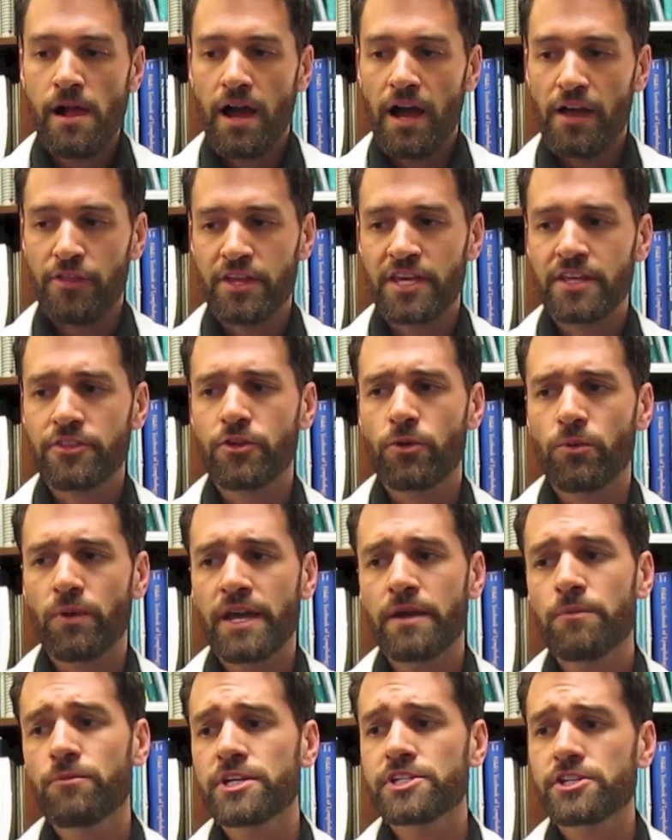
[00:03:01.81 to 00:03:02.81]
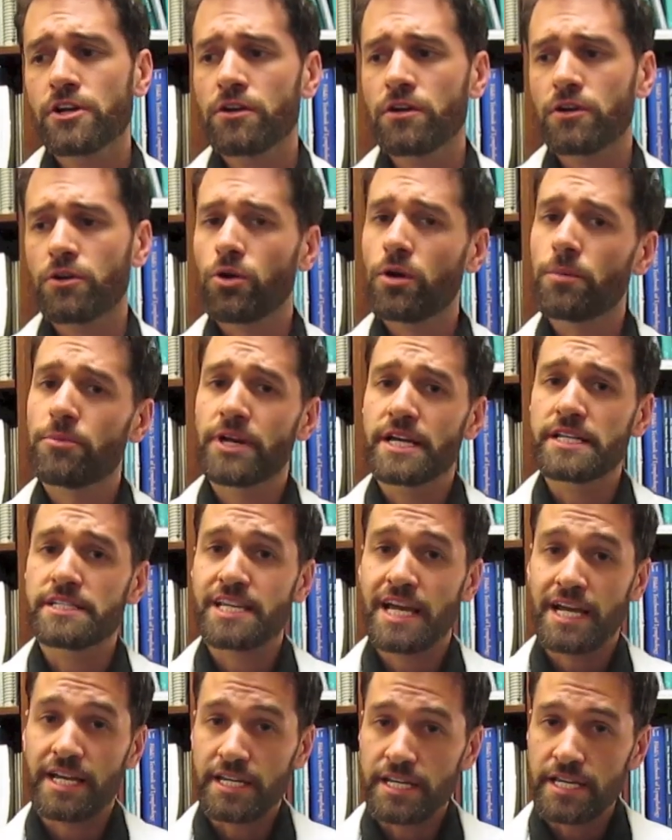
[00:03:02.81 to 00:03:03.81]
I think the way in which I'll incorporate
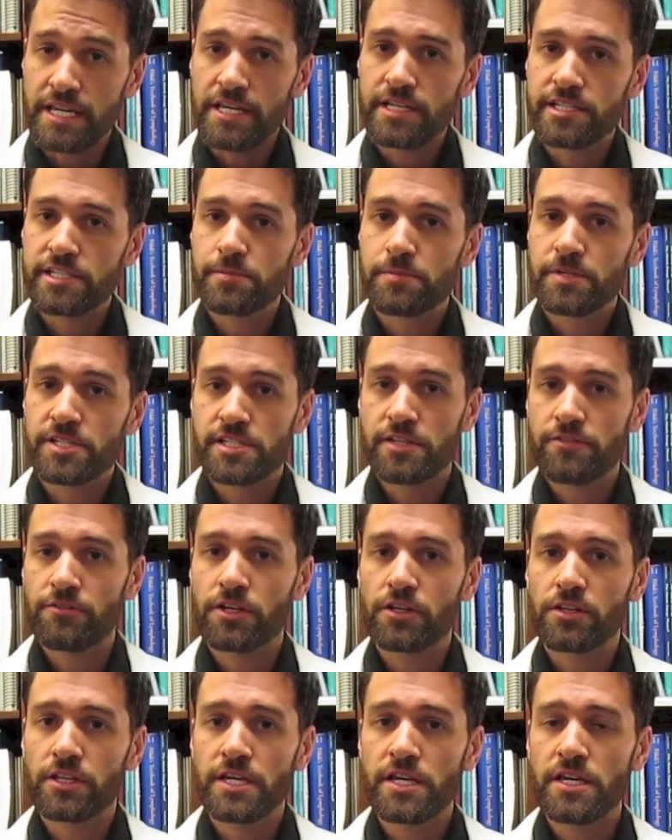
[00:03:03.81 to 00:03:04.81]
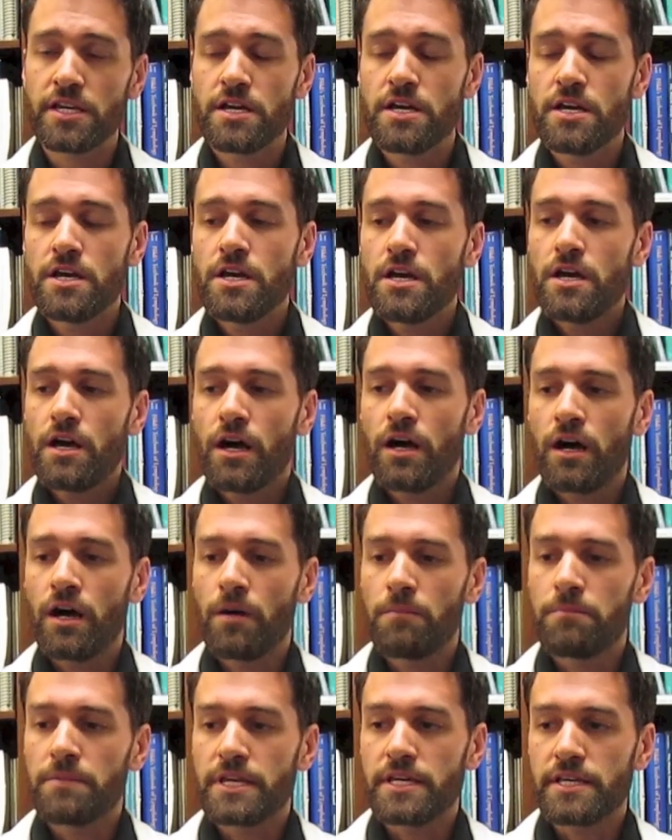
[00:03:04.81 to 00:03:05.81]
techniques specifically
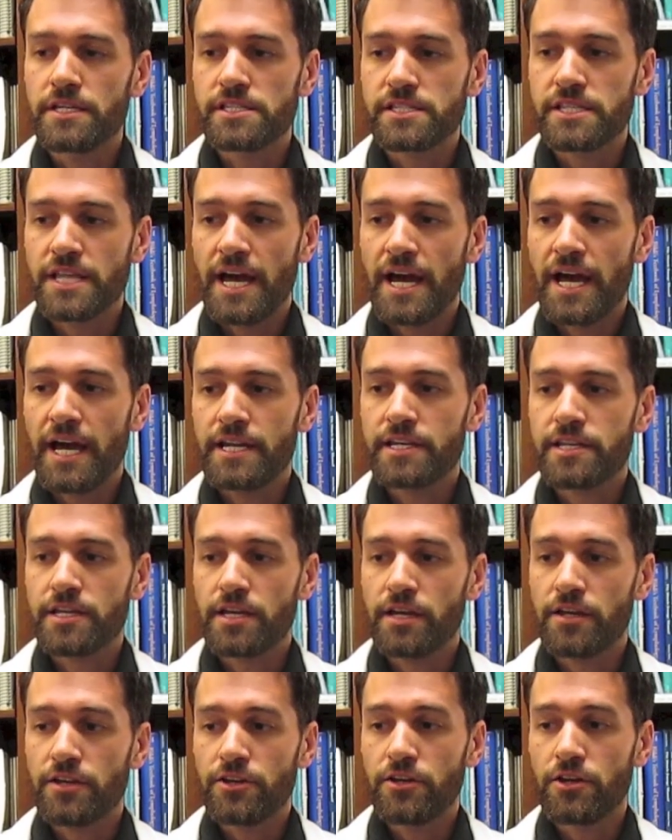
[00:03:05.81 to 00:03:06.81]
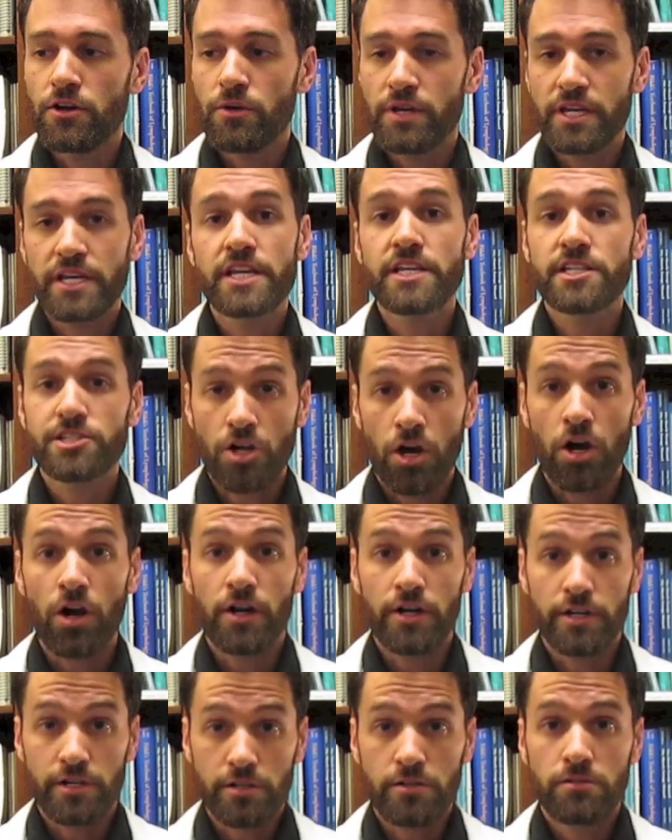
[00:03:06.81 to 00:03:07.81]
um, is that, uh, you know, it is
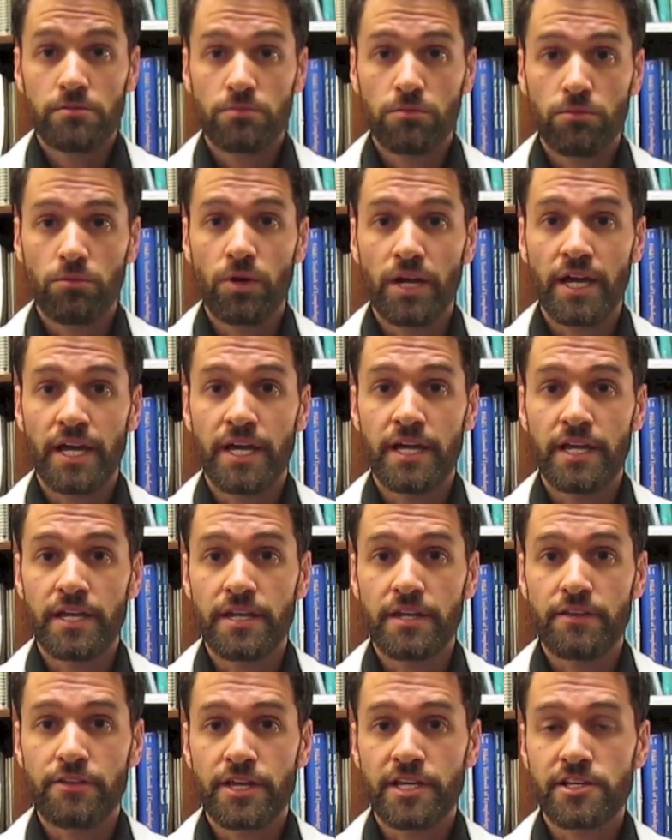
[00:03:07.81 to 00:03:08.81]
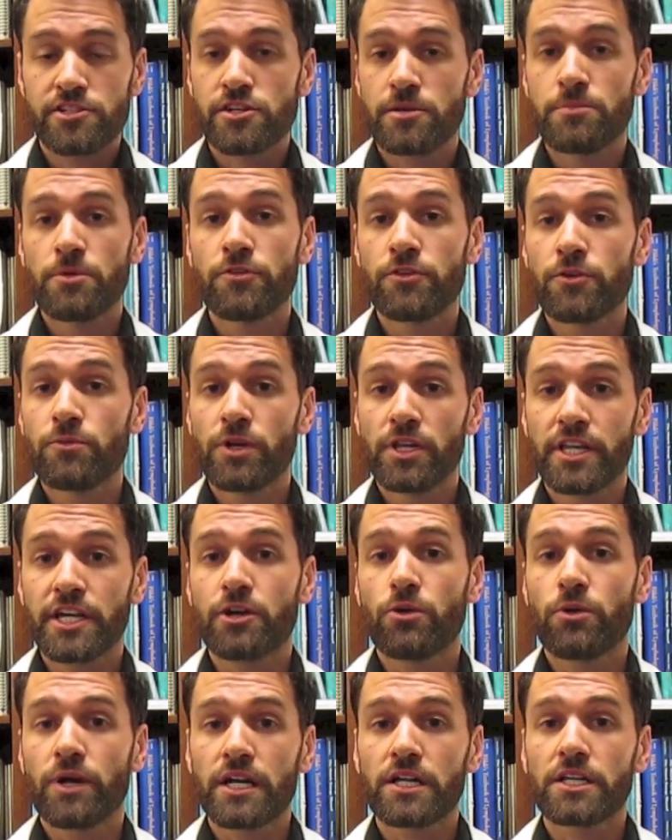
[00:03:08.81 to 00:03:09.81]
hard when things are moving really
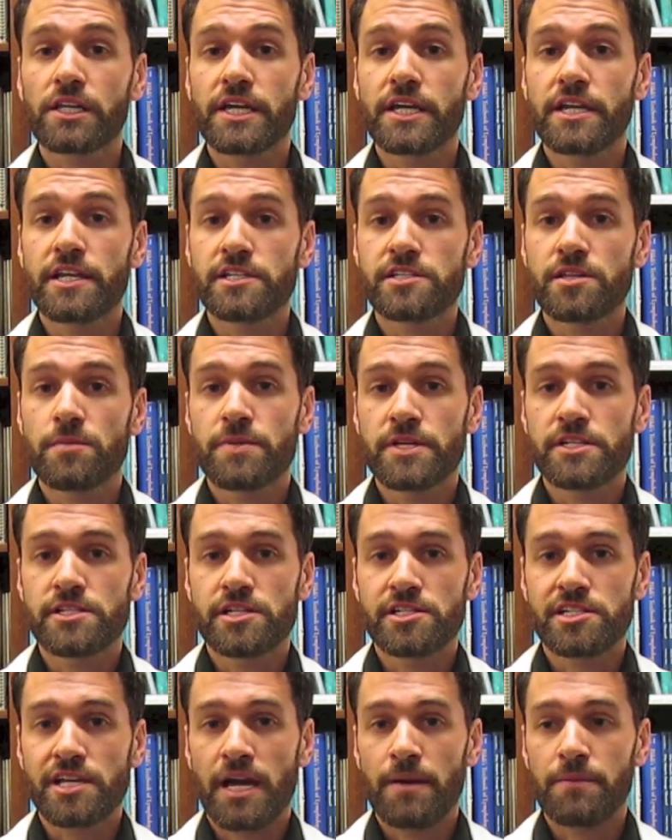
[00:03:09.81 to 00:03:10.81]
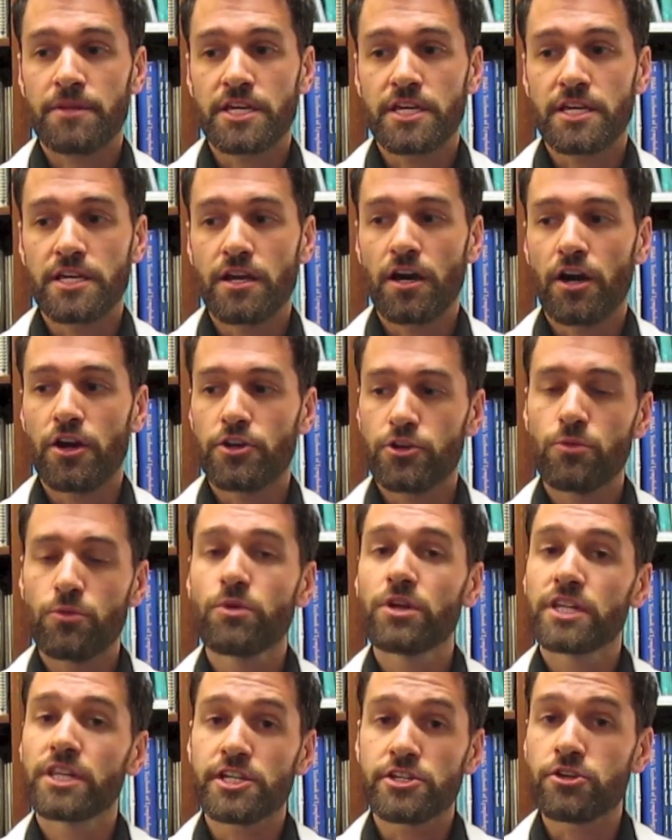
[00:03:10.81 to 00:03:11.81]
quickly and it's a busy time in the ER. You
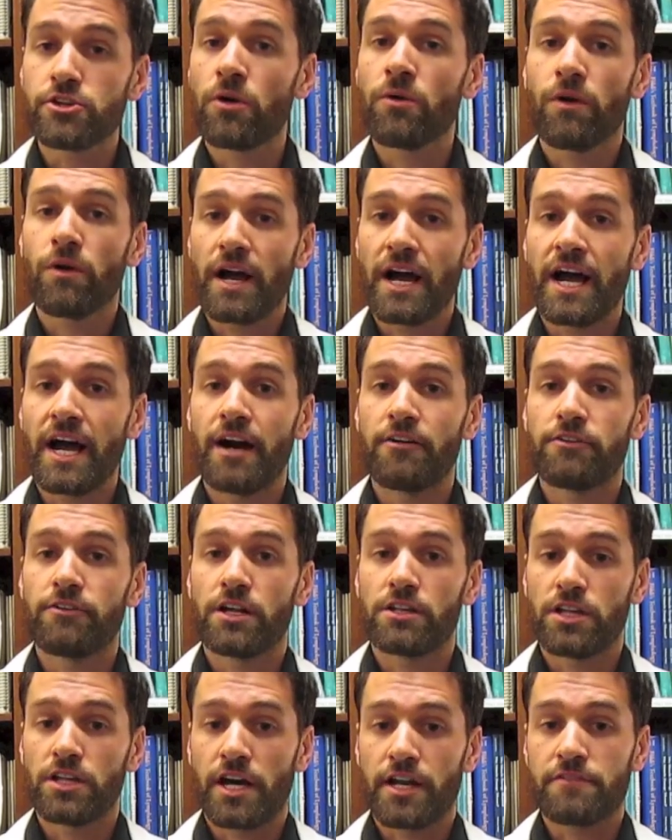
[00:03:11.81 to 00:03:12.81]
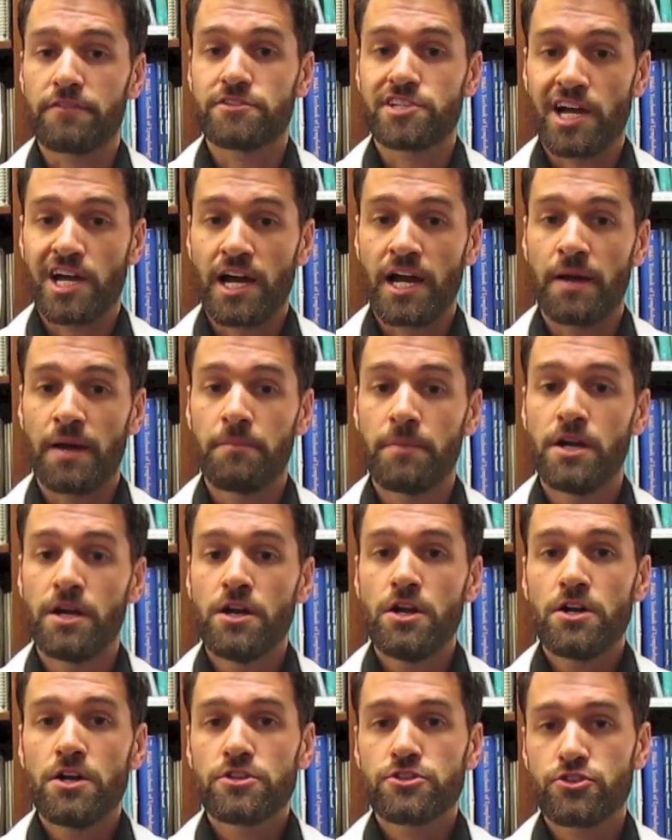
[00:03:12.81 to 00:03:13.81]
really don't have a lot of time
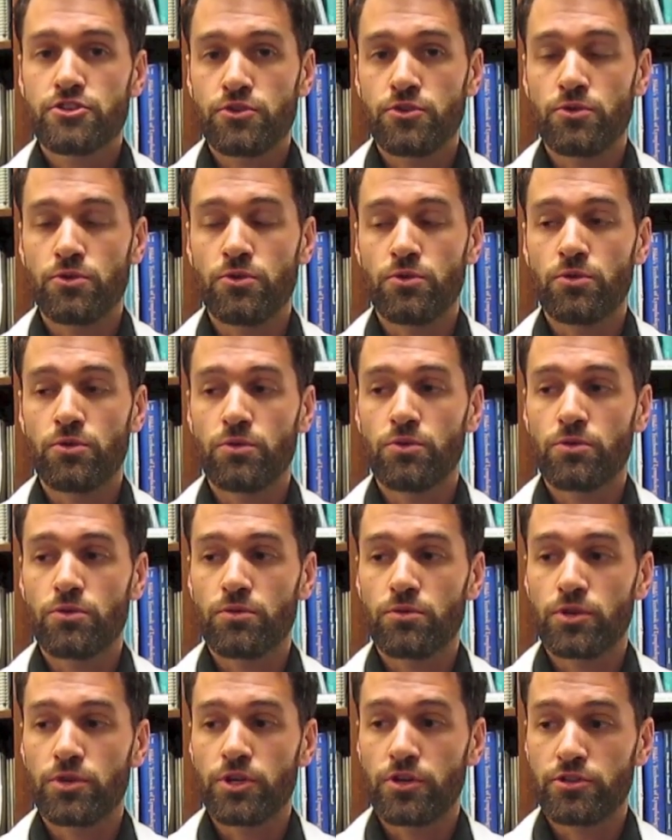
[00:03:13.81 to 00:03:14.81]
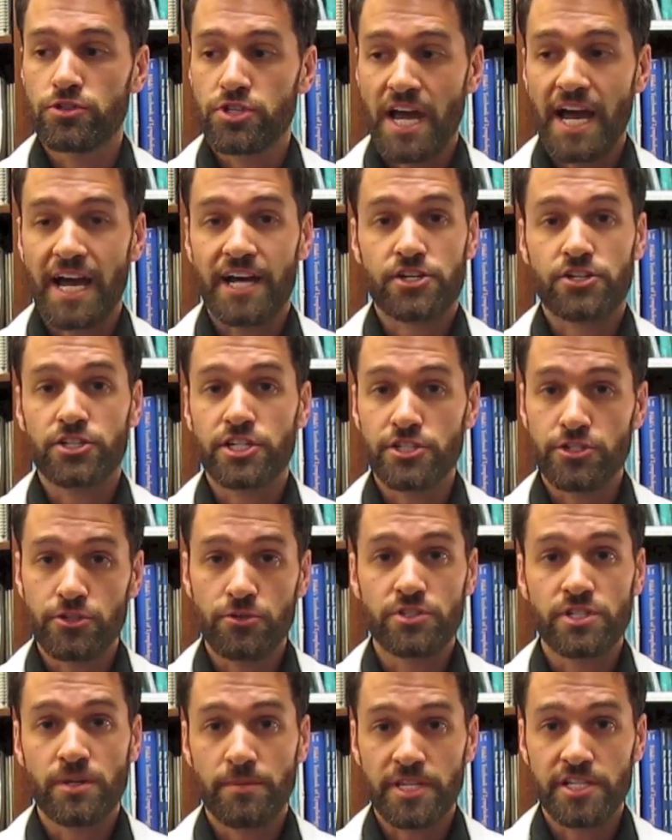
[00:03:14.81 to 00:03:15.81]
to you know to actually do
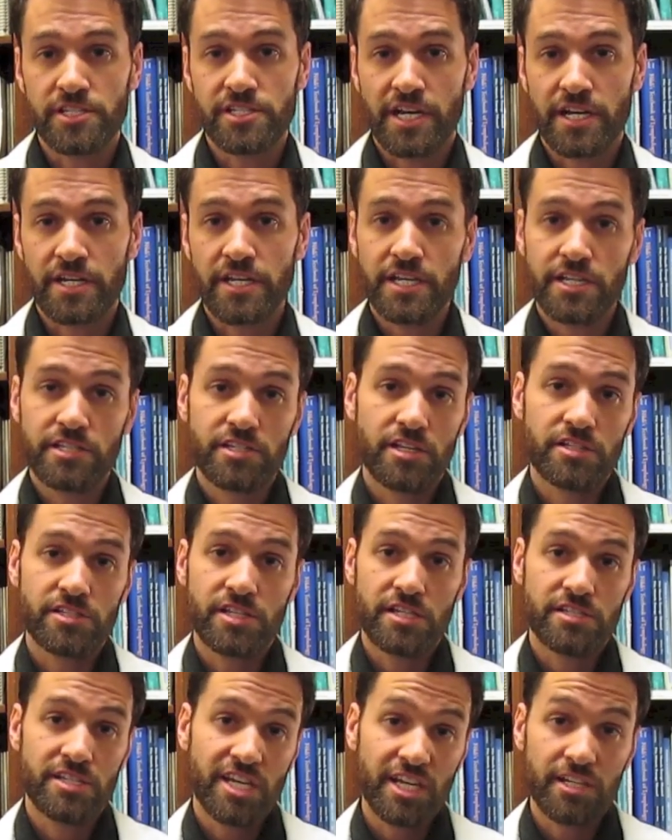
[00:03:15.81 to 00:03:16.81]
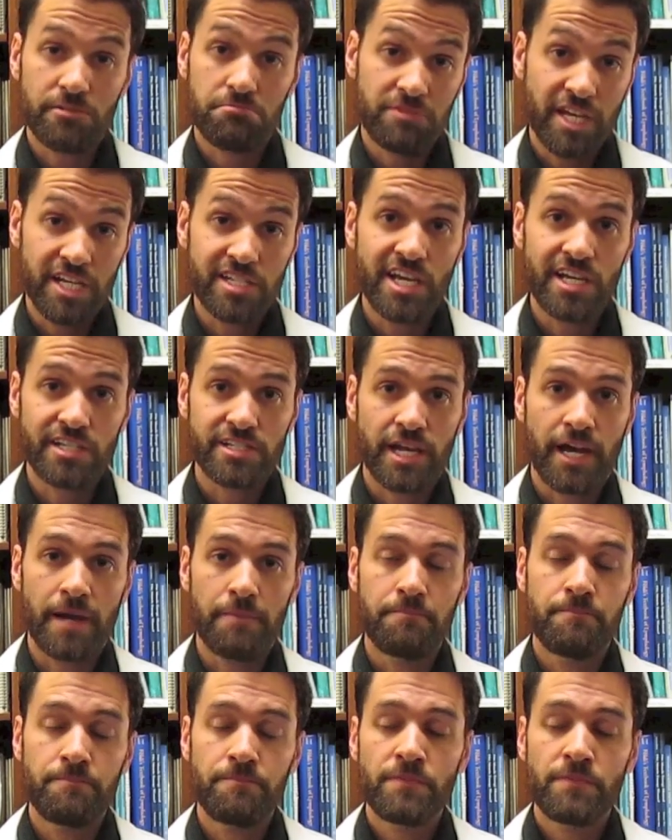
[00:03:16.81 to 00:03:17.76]
some of these techniques because they take they take time.